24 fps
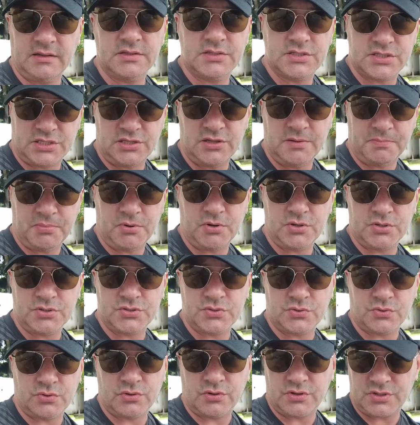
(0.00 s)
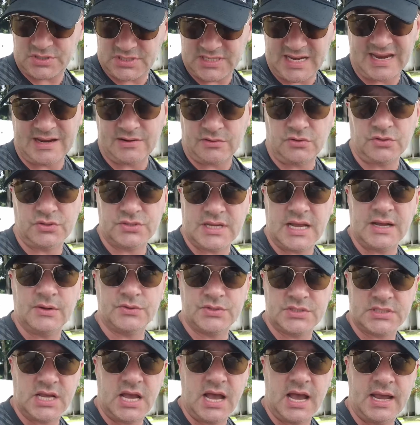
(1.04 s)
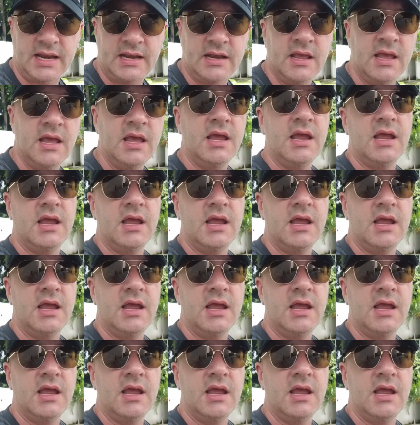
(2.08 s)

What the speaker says: slippers or sandals outside,